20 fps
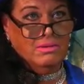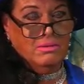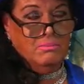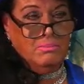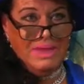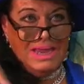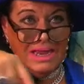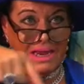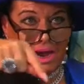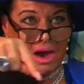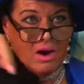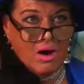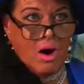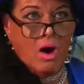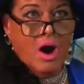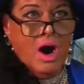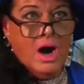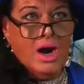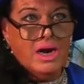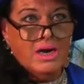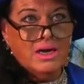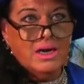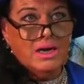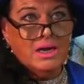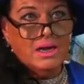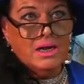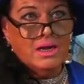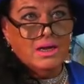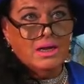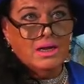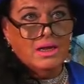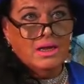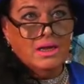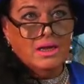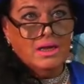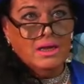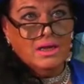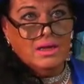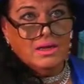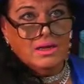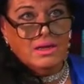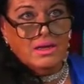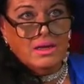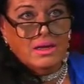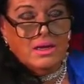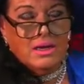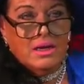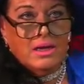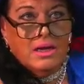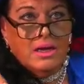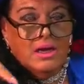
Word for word: being a guard. Oh, yeah.